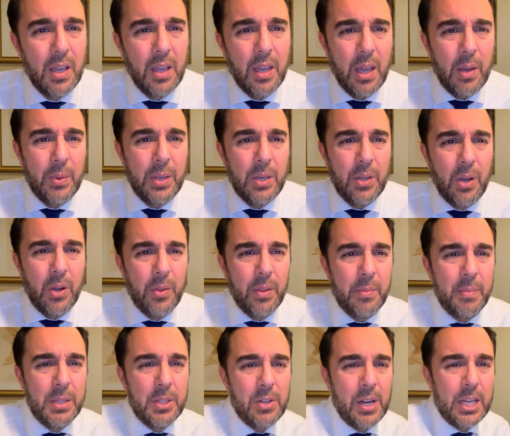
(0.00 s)
And we know the
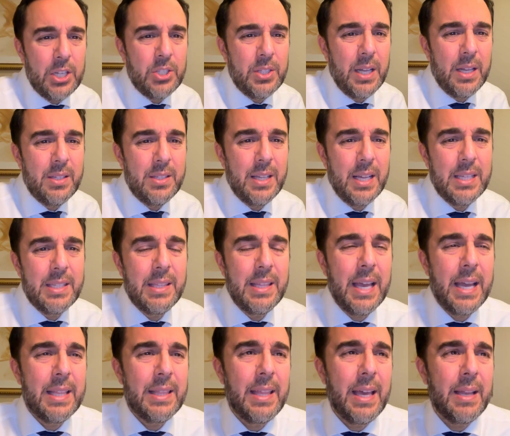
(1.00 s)
Midrash tells us
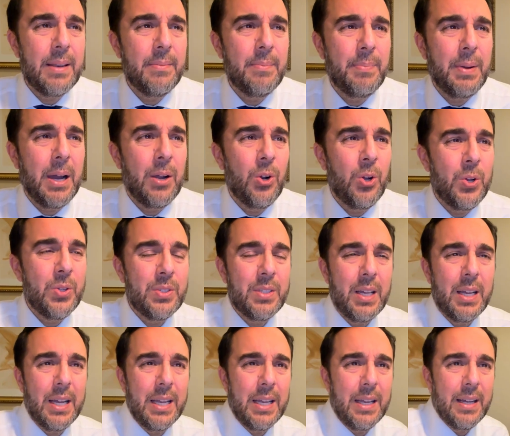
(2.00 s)
that that Paro's uh,
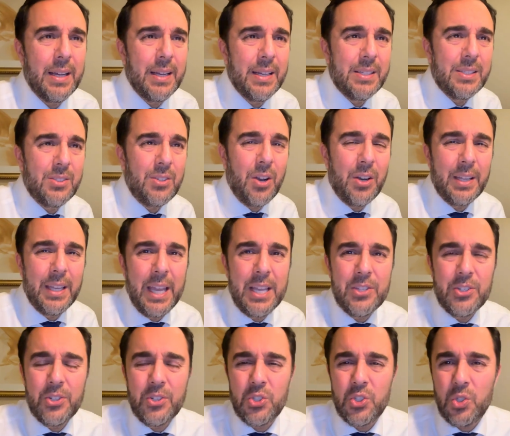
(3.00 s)
uh,
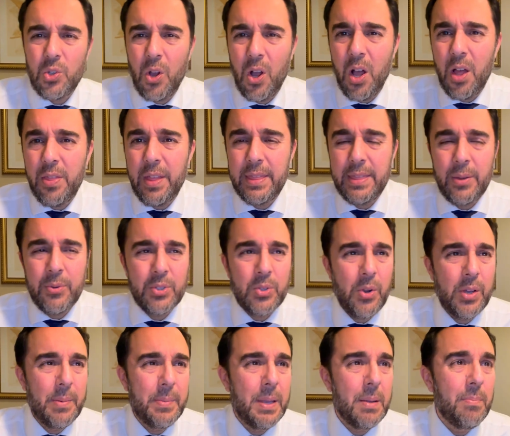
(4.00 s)
stargazers saw that there was
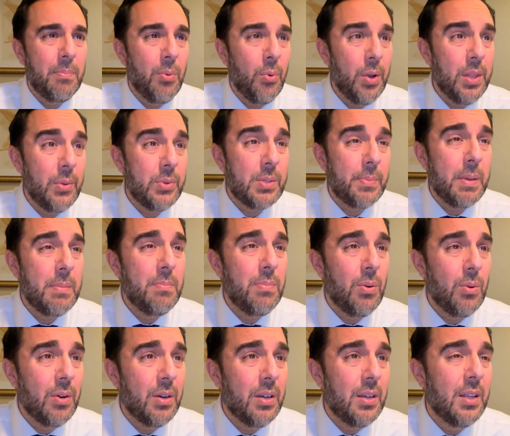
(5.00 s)
going to be a boy that was going to be
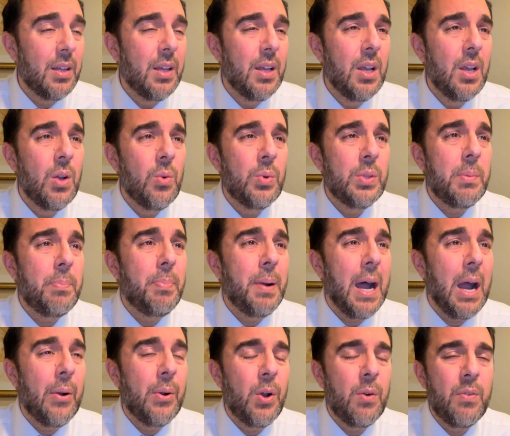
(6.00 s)
born with the
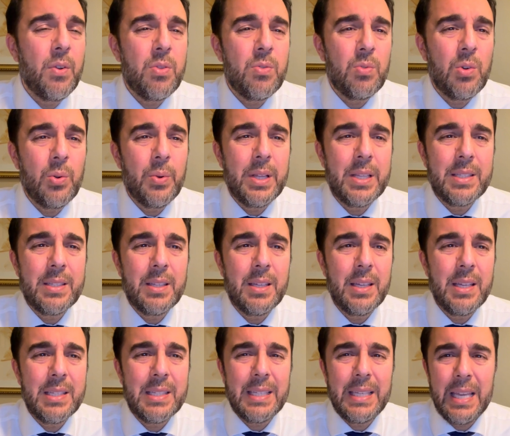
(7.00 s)
power to overthrow his,
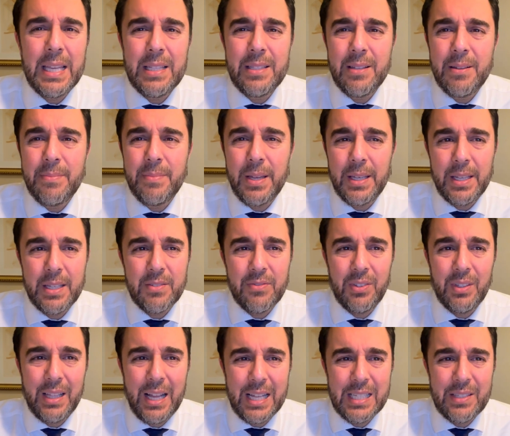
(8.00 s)
his kingdom and his
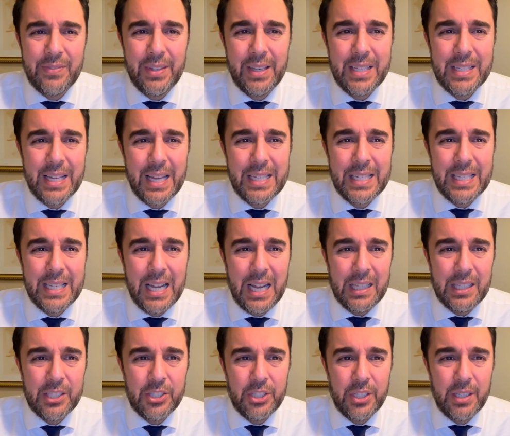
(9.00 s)
philosophy and his
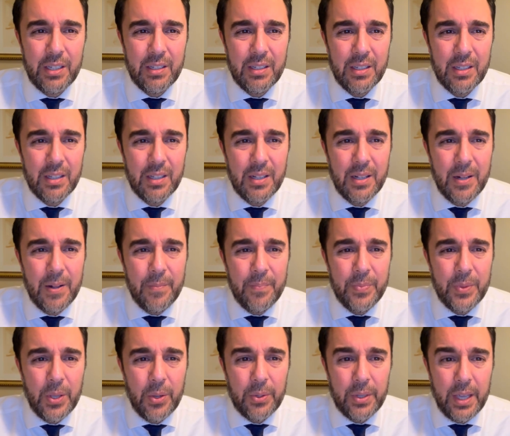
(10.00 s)
ideology.
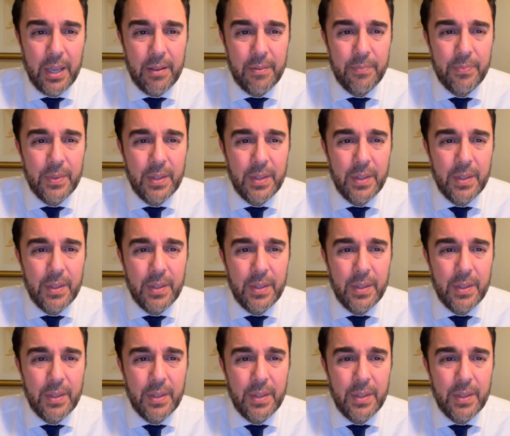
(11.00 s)
Okay.